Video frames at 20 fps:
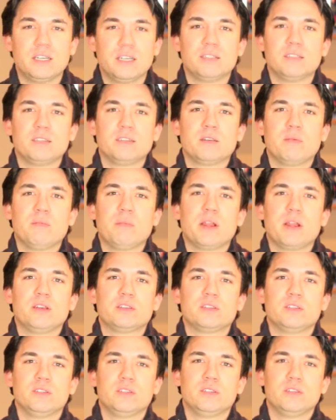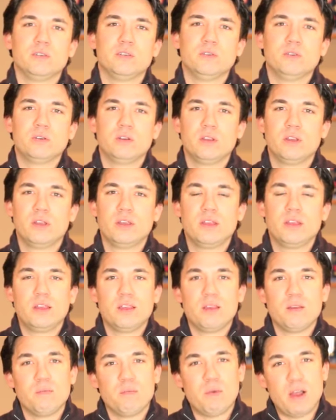is in comparison to
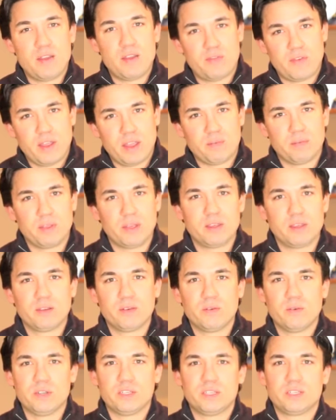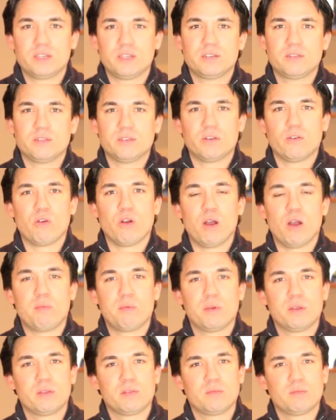my family, which grew
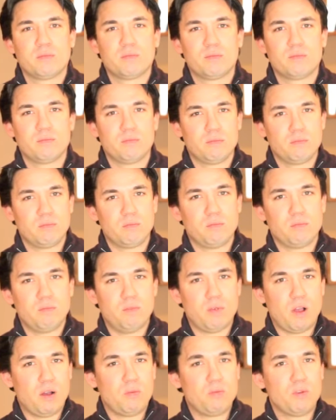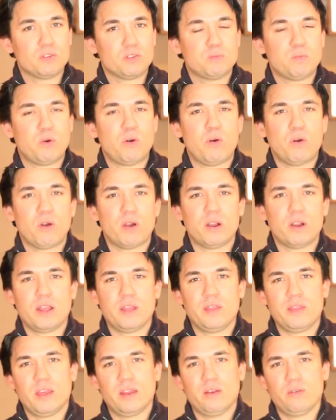up almost poor
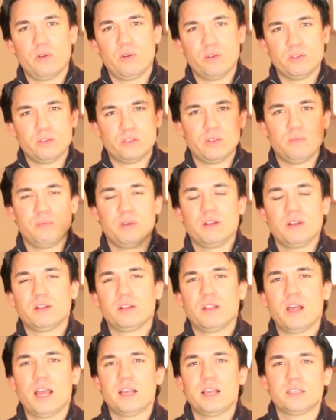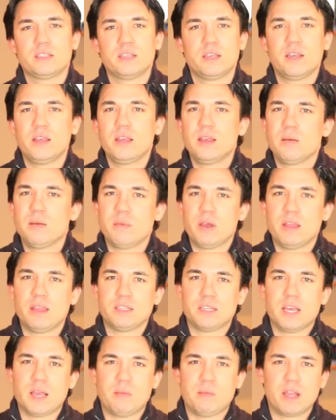and then rose to middle class by the
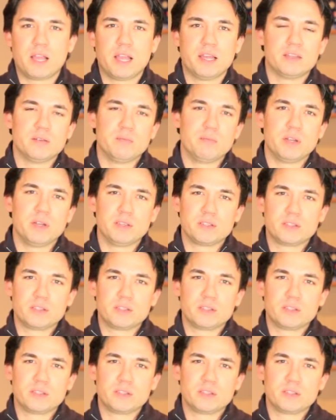time I got to middle